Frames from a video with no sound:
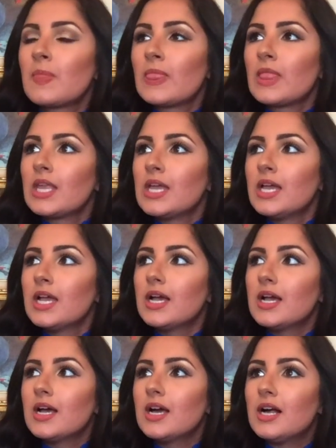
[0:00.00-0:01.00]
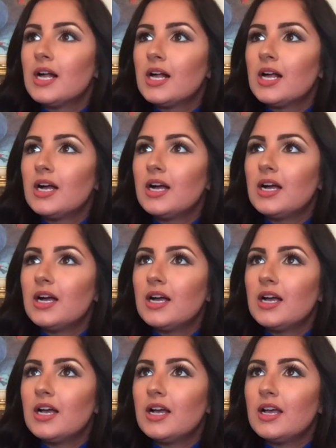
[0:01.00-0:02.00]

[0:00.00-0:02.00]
(silence)